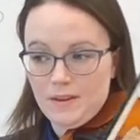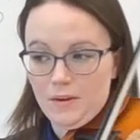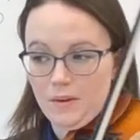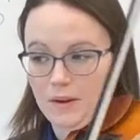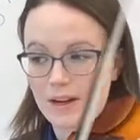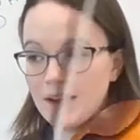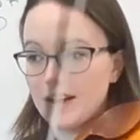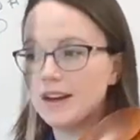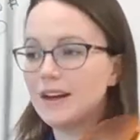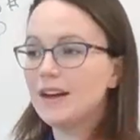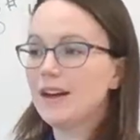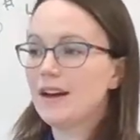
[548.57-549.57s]

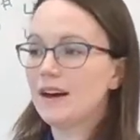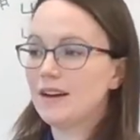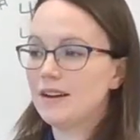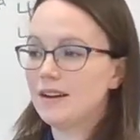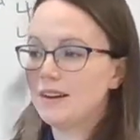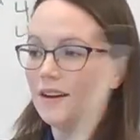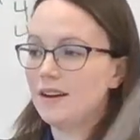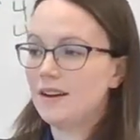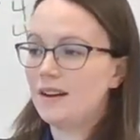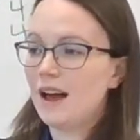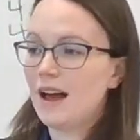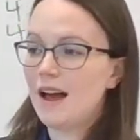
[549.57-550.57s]
Okay?
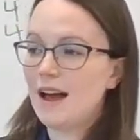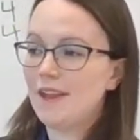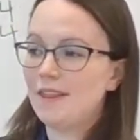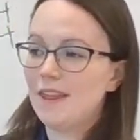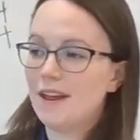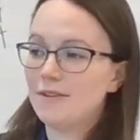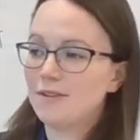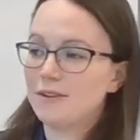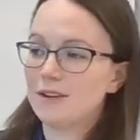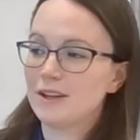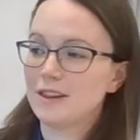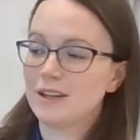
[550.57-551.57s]
Then if we
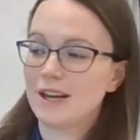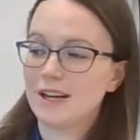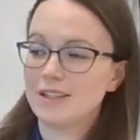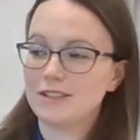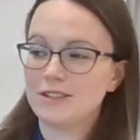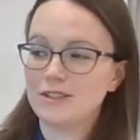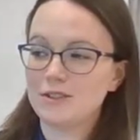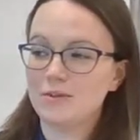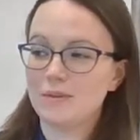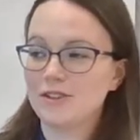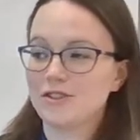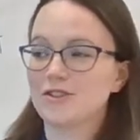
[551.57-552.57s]
look at the next two
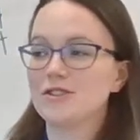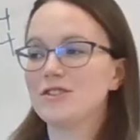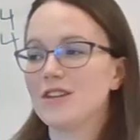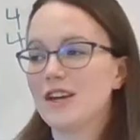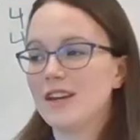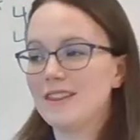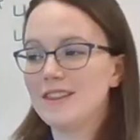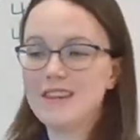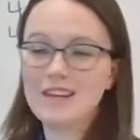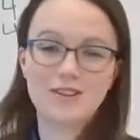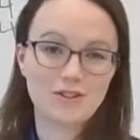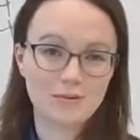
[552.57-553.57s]
measures,
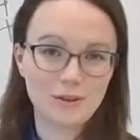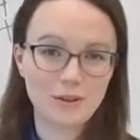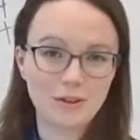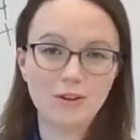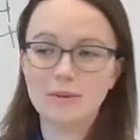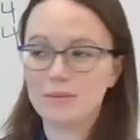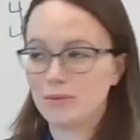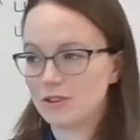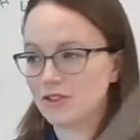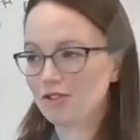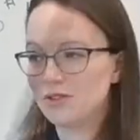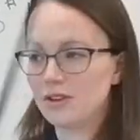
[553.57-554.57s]
these should be a little bit more
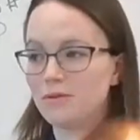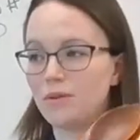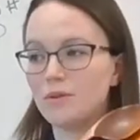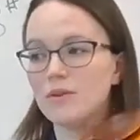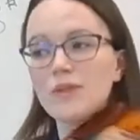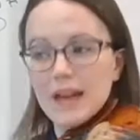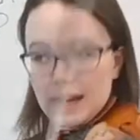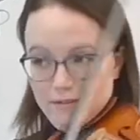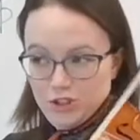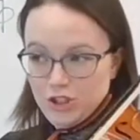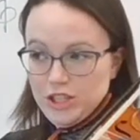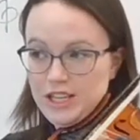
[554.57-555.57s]
straightforward. We have
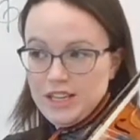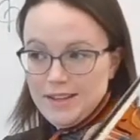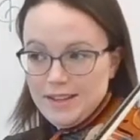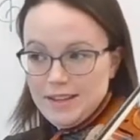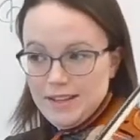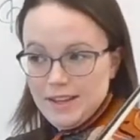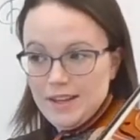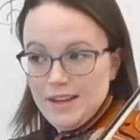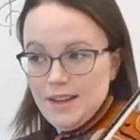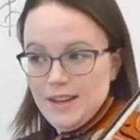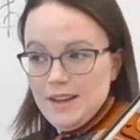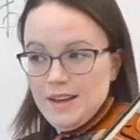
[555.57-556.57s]
G,
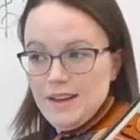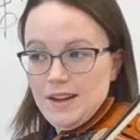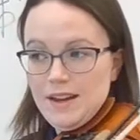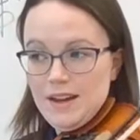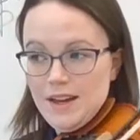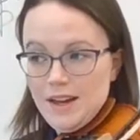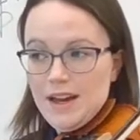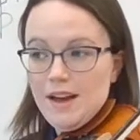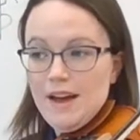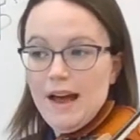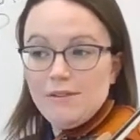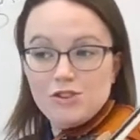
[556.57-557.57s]

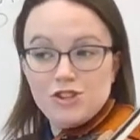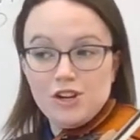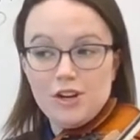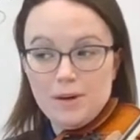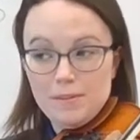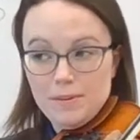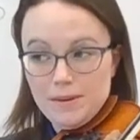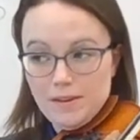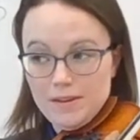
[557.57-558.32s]
F sharp,